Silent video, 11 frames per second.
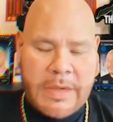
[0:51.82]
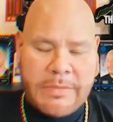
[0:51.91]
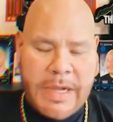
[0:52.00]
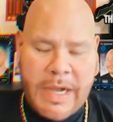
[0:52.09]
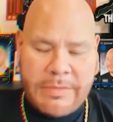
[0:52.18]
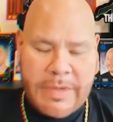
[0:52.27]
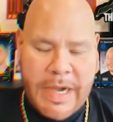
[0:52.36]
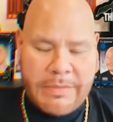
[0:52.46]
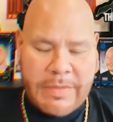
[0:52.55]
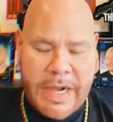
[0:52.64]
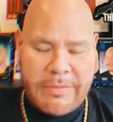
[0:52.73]
I'm I'm
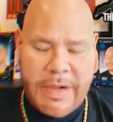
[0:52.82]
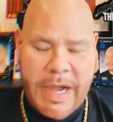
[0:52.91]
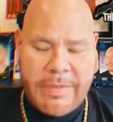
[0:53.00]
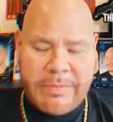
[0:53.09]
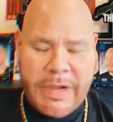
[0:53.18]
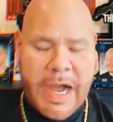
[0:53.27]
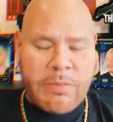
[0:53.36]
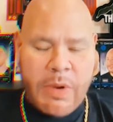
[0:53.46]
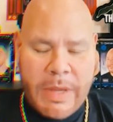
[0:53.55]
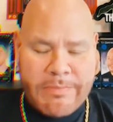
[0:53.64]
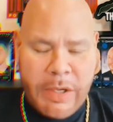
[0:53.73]
I'm I'm I'm
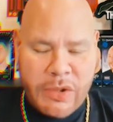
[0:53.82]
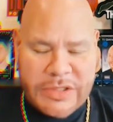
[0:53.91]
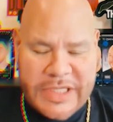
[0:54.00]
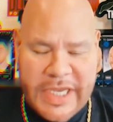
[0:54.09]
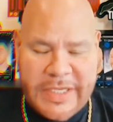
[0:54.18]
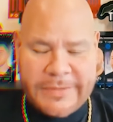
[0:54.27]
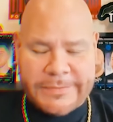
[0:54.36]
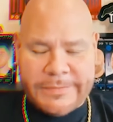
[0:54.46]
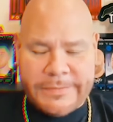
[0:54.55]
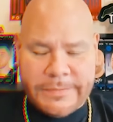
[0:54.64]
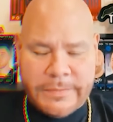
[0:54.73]
I'm with Boosie
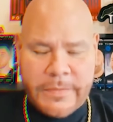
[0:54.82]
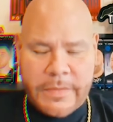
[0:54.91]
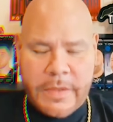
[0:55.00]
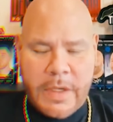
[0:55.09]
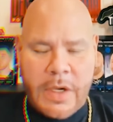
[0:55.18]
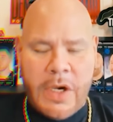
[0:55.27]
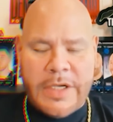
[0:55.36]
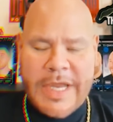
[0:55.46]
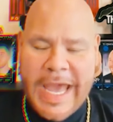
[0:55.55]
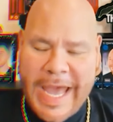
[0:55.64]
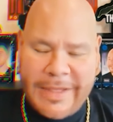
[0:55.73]

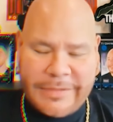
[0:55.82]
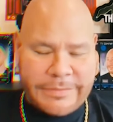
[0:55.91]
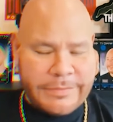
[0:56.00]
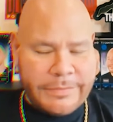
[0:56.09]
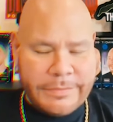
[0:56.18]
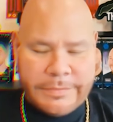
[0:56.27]
on that.